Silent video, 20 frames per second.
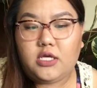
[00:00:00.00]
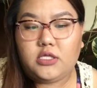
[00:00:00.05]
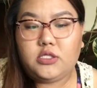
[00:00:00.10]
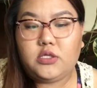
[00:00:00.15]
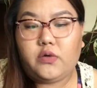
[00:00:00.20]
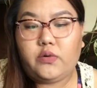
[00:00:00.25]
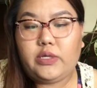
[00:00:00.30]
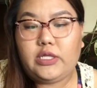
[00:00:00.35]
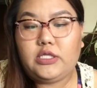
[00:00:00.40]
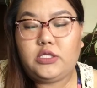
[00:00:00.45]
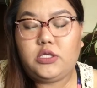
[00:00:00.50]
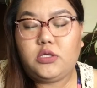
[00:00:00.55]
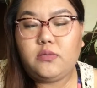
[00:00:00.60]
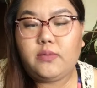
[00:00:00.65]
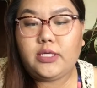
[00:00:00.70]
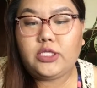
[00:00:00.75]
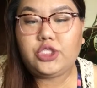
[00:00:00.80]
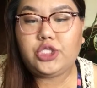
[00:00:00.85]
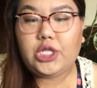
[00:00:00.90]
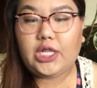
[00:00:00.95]
So with too
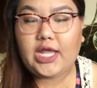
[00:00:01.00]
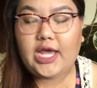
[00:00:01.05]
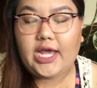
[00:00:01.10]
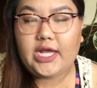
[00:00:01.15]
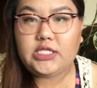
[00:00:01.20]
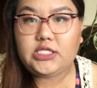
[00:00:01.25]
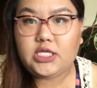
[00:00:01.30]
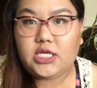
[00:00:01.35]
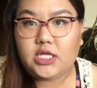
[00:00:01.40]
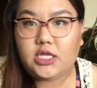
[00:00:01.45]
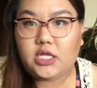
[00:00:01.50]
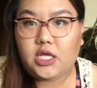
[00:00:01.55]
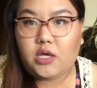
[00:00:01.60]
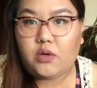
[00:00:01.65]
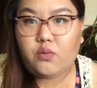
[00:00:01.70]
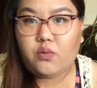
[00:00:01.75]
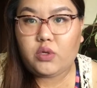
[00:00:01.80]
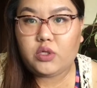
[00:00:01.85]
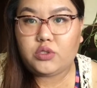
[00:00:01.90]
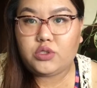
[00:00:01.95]
much light,
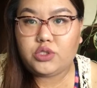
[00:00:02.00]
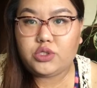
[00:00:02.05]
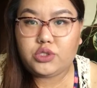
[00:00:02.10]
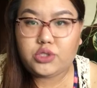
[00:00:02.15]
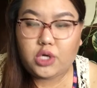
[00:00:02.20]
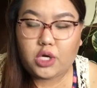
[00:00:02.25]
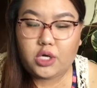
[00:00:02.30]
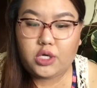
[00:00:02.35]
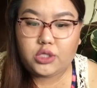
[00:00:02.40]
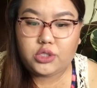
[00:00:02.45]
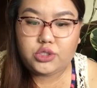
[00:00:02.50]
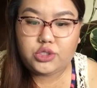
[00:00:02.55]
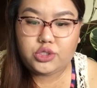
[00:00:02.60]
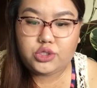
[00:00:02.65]
they will start